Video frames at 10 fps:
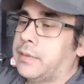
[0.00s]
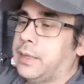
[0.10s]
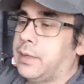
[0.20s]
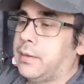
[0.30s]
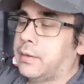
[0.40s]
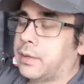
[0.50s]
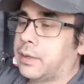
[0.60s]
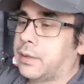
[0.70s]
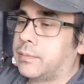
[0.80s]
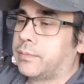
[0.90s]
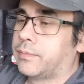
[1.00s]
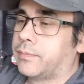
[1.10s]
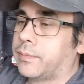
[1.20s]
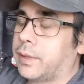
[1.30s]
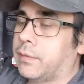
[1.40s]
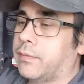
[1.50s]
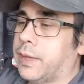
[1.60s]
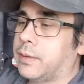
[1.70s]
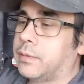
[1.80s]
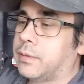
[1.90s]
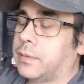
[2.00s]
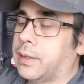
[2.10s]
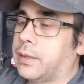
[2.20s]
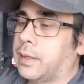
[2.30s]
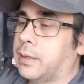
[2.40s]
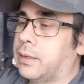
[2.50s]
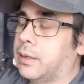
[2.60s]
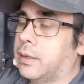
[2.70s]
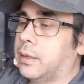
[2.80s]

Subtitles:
these available by then,